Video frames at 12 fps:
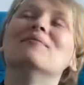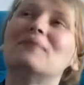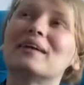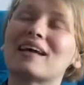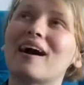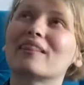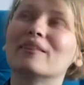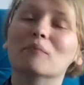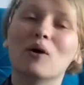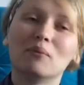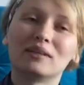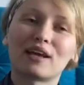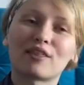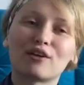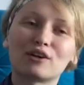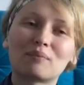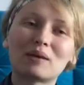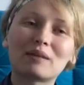but at the moment I
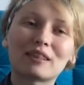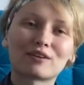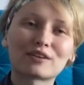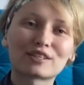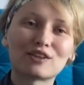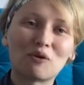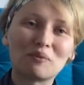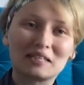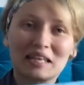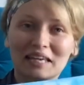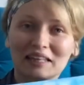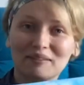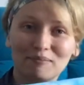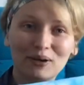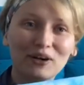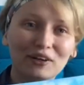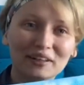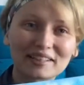thought maybe there is no mistake in the
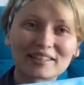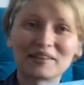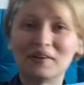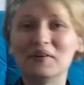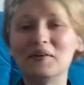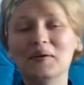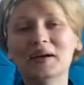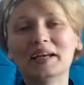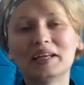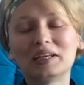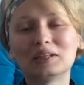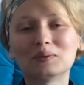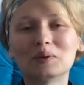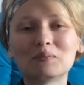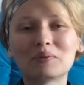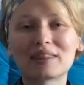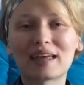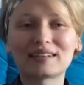bird so it won't
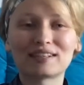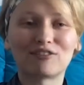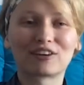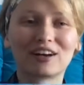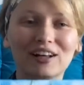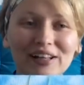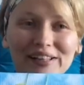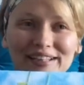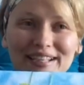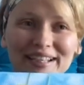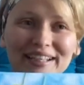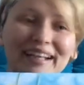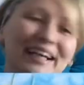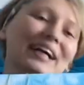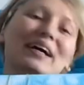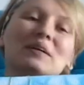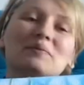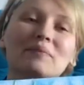be that difficult
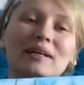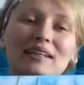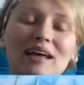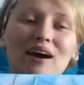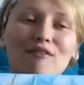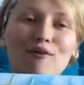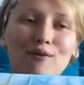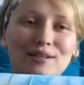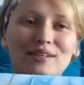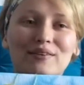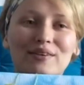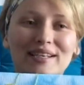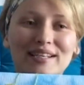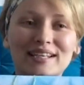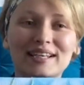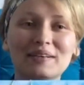but of course there is